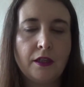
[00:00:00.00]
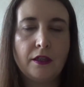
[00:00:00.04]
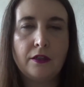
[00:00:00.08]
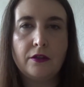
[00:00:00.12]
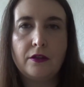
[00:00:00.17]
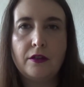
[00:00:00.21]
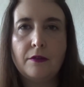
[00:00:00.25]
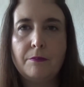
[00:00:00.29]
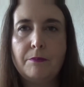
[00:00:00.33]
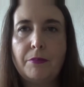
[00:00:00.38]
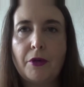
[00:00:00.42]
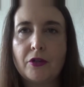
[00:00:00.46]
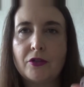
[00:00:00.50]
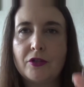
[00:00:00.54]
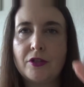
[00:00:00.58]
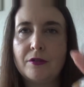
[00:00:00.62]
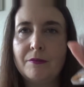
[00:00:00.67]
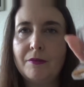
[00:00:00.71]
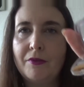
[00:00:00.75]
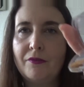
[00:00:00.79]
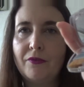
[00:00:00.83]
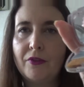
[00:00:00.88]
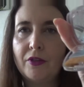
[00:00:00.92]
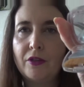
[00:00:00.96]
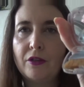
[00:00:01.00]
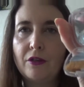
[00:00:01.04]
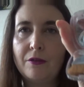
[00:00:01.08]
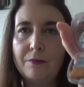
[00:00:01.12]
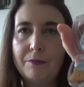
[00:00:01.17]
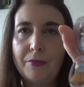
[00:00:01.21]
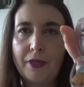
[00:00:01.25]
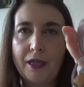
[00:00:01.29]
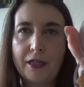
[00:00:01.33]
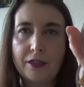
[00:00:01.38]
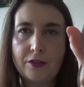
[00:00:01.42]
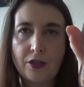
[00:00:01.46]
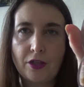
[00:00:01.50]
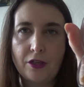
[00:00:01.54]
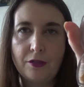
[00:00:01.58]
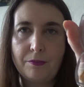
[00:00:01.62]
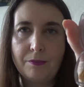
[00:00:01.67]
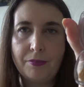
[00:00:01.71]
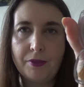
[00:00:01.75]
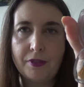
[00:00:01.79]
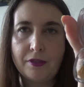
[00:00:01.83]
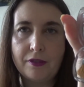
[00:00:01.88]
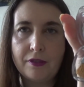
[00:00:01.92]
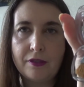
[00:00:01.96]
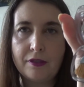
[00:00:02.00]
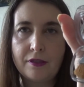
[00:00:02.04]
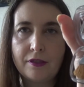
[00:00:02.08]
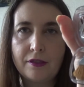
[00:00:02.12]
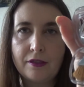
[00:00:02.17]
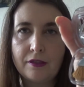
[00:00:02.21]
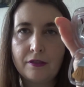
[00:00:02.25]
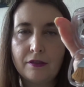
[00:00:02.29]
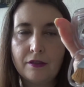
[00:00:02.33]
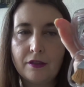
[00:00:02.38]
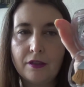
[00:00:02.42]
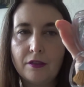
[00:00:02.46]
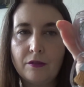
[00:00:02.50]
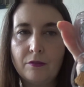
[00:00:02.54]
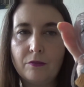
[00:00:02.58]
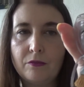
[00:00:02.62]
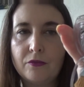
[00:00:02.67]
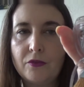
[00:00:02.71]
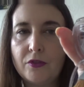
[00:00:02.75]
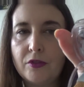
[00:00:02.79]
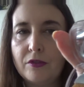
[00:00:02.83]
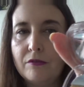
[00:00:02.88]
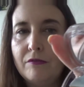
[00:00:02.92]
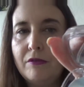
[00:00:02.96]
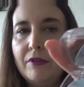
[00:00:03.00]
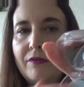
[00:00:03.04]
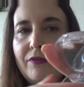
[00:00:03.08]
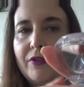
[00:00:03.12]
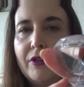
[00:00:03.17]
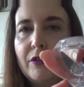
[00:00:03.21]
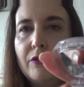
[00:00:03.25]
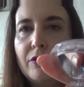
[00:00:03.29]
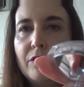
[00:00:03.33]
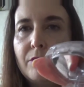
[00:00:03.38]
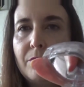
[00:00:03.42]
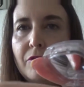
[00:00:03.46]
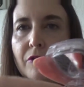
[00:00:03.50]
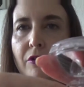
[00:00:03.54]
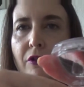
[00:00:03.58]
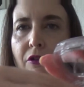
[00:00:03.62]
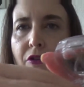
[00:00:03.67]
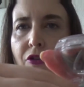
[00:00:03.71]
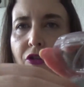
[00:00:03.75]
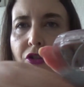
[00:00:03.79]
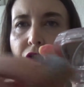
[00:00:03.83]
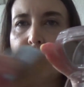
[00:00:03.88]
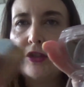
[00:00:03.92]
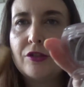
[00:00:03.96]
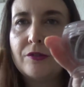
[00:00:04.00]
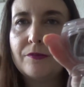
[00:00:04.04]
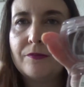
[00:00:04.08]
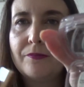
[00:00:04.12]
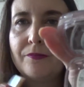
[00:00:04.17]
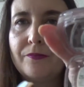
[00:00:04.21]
The bottom of the compact opens to reveal the brush.